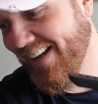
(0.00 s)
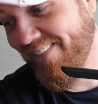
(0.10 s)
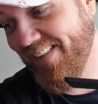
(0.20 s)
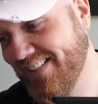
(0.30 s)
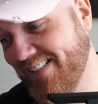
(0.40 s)

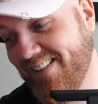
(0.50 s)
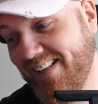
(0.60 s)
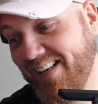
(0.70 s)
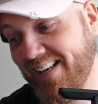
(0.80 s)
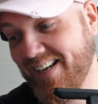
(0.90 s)
This is
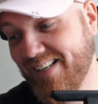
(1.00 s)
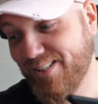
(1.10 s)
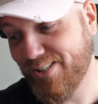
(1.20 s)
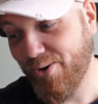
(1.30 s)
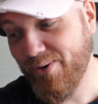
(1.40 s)
the
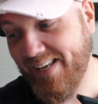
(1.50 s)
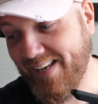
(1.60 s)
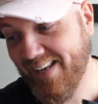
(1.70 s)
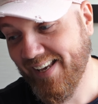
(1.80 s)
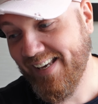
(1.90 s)

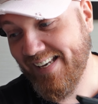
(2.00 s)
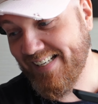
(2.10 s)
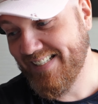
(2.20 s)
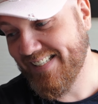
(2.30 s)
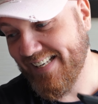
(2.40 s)
Sony
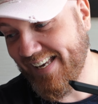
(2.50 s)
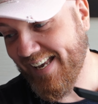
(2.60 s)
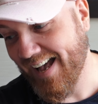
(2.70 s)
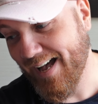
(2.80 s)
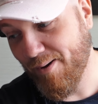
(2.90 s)

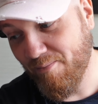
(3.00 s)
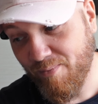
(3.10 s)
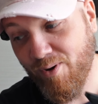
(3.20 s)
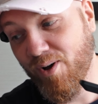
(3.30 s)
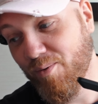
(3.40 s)

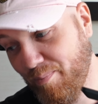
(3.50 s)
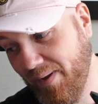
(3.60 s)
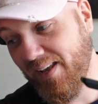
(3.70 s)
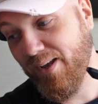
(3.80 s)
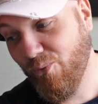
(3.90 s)
ECM
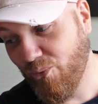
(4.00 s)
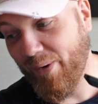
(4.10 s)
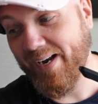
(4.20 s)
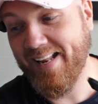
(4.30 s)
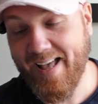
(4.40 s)

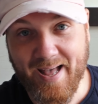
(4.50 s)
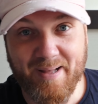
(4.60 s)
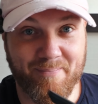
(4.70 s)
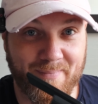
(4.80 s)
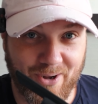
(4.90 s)

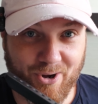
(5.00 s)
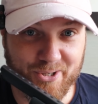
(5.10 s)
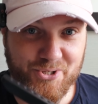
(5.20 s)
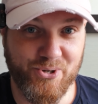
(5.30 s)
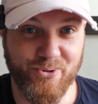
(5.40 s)
B1M
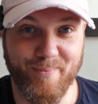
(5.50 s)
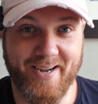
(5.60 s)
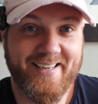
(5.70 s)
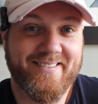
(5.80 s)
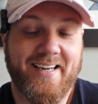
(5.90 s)
hot shoe
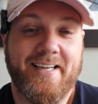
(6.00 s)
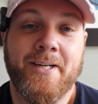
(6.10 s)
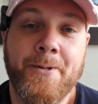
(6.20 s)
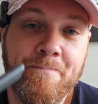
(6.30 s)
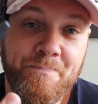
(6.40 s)
mic, right?
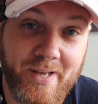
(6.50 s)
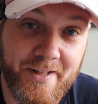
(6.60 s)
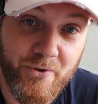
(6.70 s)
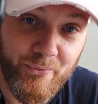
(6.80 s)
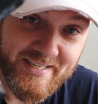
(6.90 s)

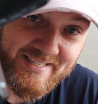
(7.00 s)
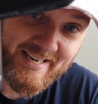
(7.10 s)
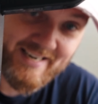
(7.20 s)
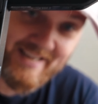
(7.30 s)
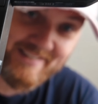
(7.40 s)
And the reason
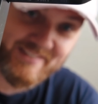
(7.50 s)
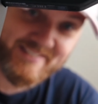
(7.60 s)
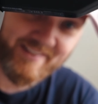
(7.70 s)
I like this